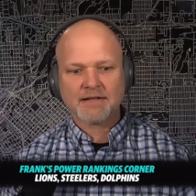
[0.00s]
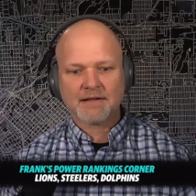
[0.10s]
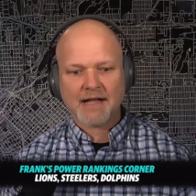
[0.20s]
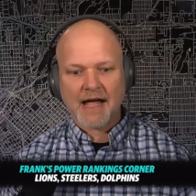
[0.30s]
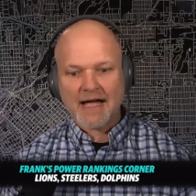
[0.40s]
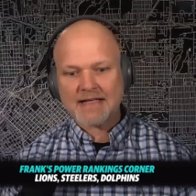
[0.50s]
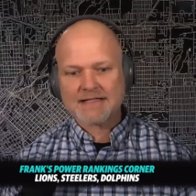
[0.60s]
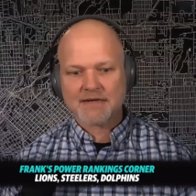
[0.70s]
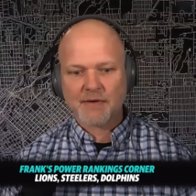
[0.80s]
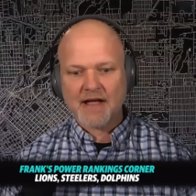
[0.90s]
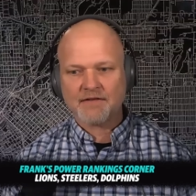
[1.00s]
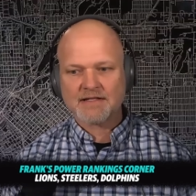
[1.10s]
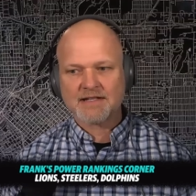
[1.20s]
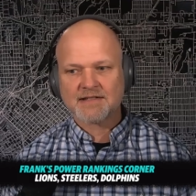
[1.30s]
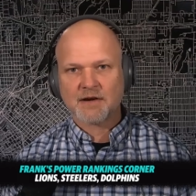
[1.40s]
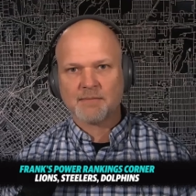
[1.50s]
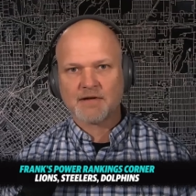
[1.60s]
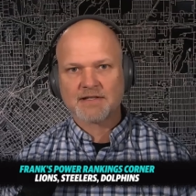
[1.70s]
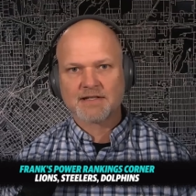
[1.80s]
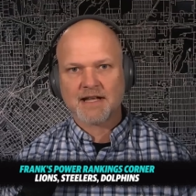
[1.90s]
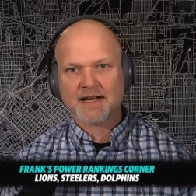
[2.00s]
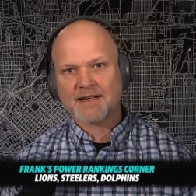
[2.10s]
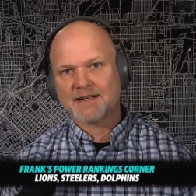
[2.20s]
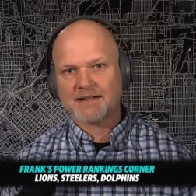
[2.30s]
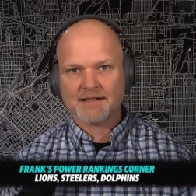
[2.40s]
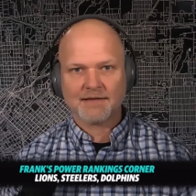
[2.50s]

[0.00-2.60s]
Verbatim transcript: the Lions and Ravens as almost like uh,